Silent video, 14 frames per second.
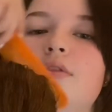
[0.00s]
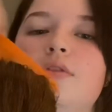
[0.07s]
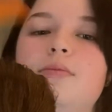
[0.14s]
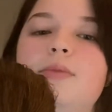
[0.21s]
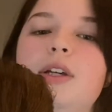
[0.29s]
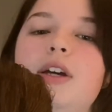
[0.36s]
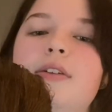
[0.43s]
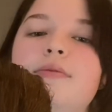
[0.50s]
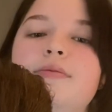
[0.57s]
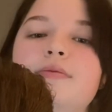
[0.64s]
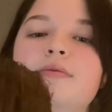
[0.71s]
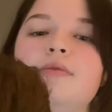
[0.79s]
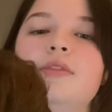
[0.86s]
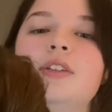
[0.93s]
But yeah.
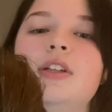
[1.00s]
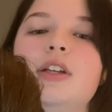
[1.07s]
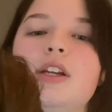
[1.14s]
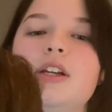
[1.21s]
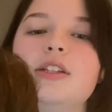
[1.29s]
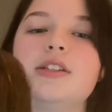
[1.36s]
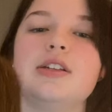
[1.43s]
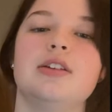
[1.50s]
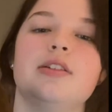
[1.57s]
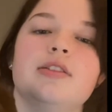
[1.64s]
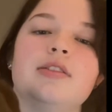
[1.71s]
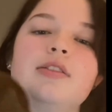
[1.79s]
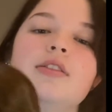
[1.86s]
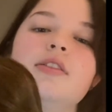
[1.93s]
Easy,
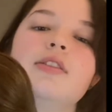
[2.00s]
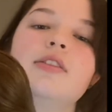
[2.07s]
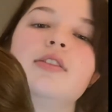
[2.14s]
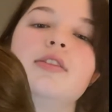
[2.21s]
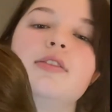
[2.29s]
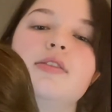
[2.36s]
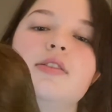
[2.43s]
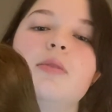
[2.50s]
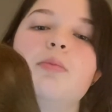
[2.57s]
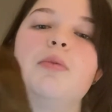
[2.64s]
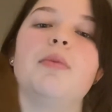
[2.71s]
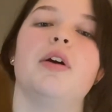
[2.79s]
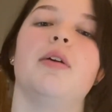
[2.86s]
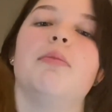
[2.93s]
simple
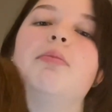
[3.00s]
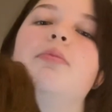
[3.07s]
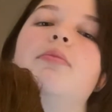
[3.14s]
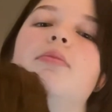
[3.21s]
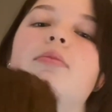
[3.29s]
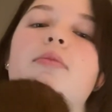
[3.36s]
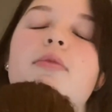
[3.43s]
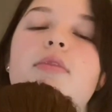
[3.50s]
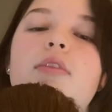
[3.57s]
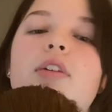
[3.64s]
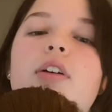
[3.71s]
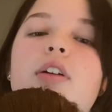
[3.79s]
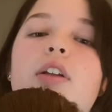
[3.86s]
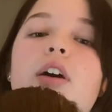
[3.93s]
bump.
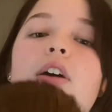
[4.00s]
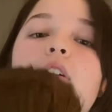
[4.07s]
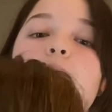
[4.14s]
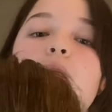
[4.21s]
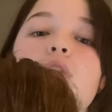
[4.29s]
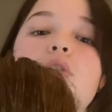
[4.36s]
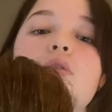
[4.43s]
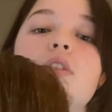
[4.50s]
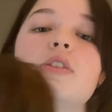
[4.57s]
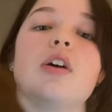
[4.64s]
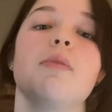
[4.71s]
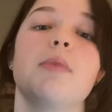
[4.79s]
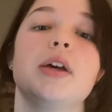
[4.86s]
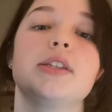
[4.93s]
And I would do this
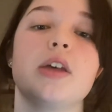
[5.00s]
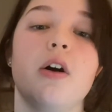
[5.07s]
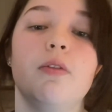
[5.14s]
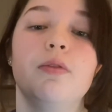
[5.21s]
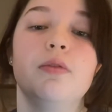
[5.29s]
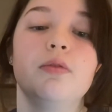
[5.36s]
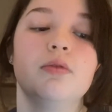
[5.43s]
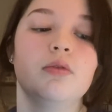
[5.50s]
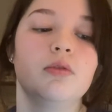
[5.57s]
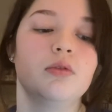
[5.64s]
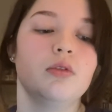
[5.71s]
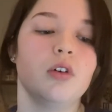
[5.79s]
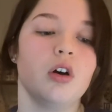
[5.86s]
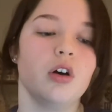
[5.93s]
on myself
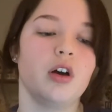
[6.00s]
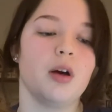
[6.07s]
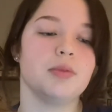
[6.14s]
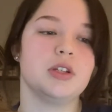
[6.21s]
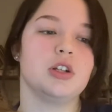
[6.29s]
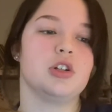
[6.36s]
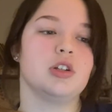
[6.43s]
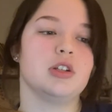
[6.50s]
all competition